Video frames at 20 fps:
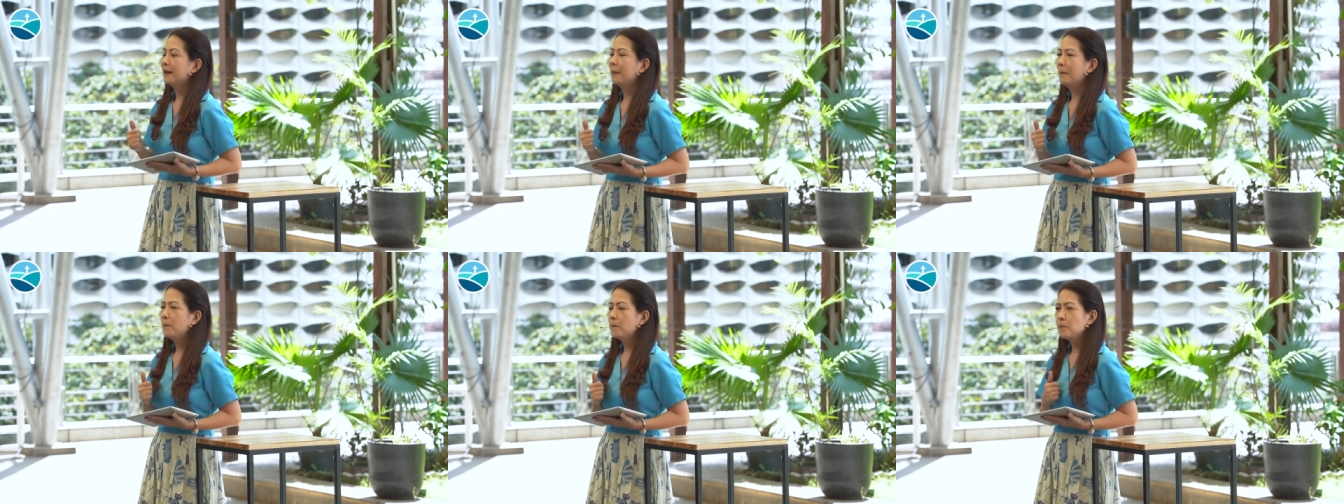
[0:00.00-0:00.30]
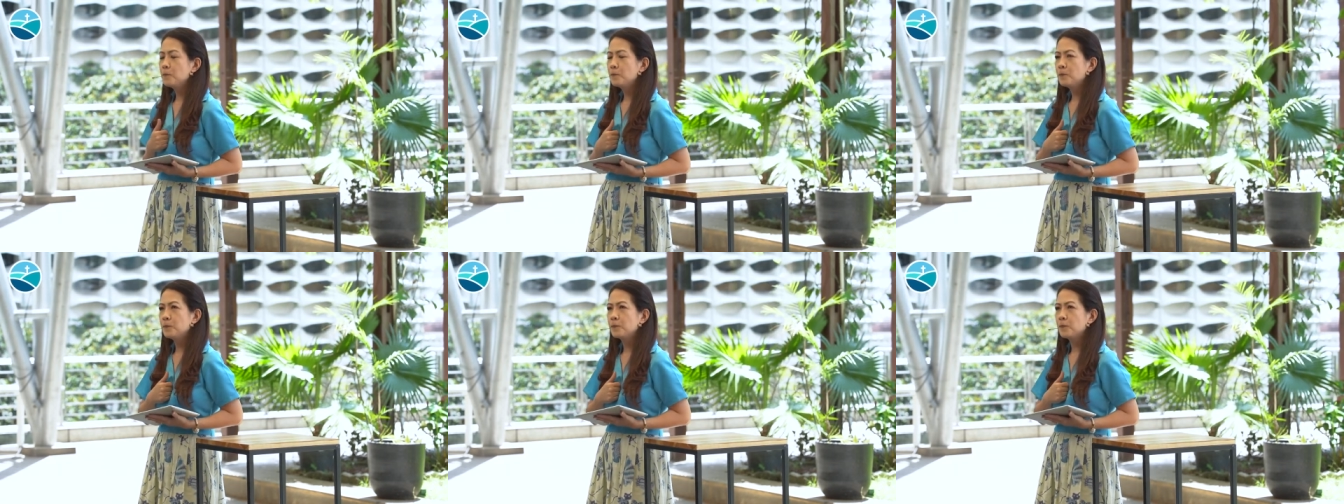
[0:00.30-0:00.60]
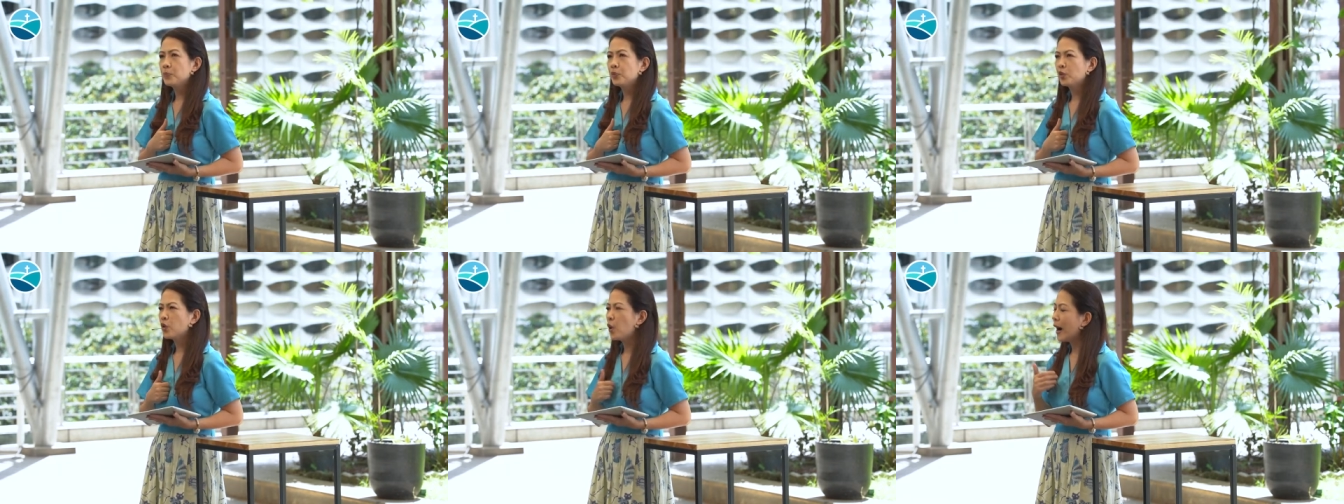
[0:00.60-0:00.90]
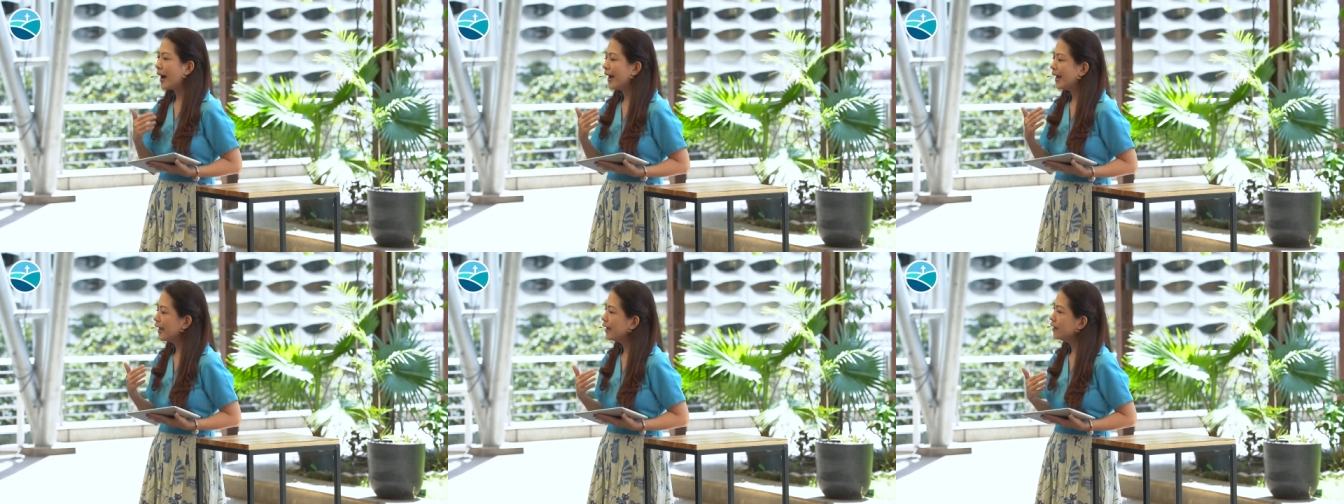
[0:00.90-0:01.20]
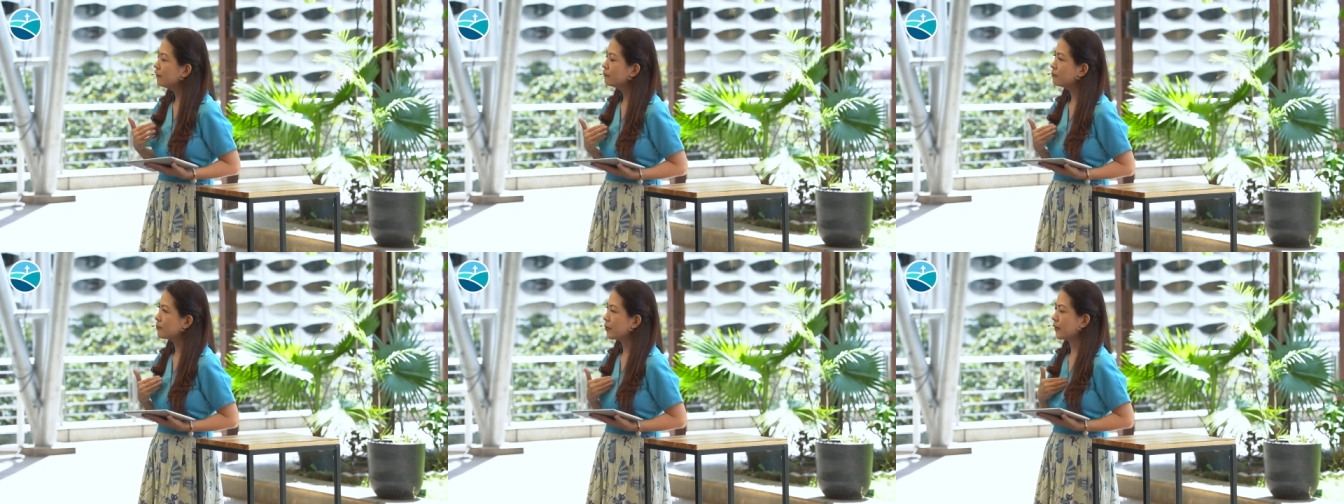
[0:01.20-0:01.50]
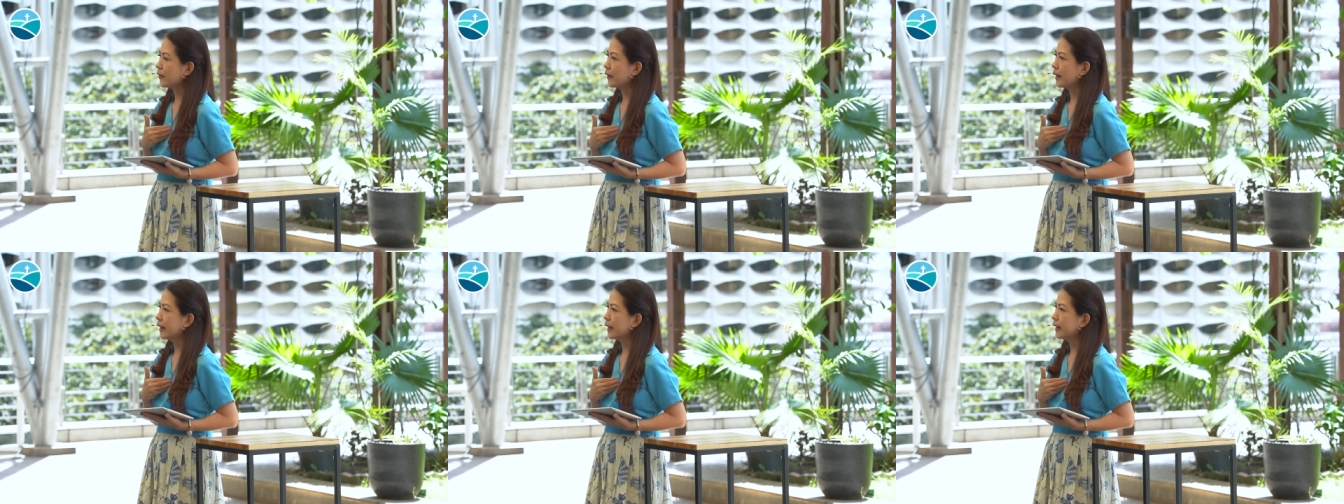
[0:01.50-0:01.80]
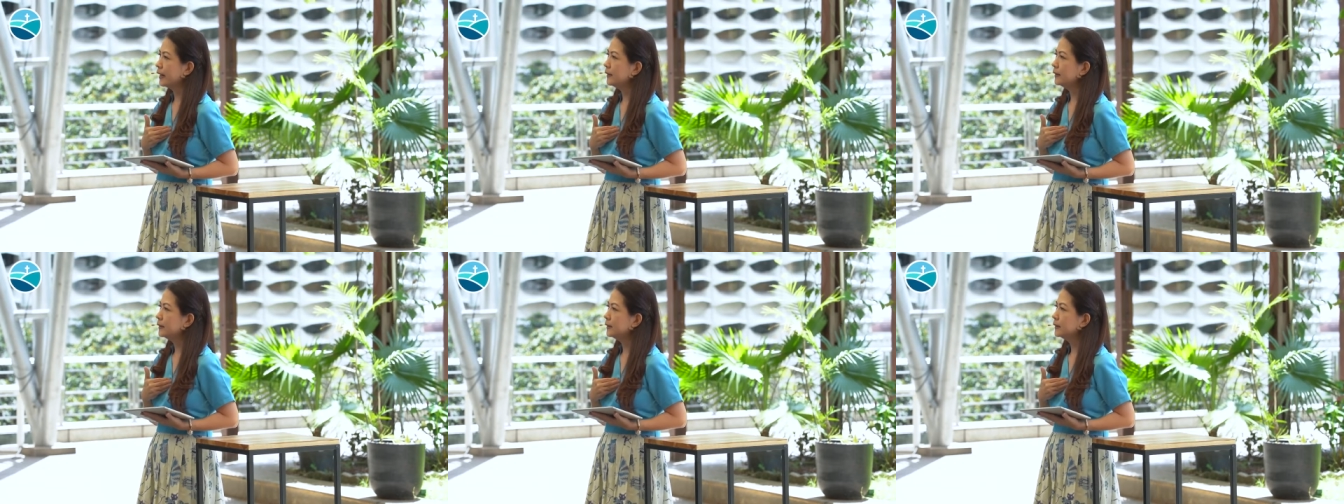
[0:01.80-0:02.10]
hmm, do I have
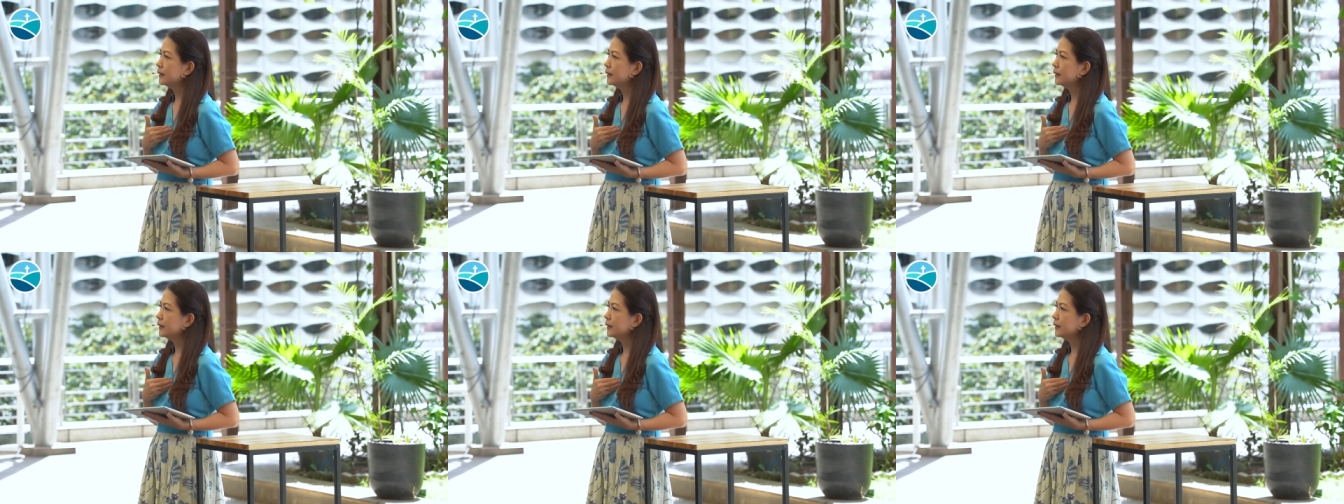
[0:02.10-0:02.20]
pride?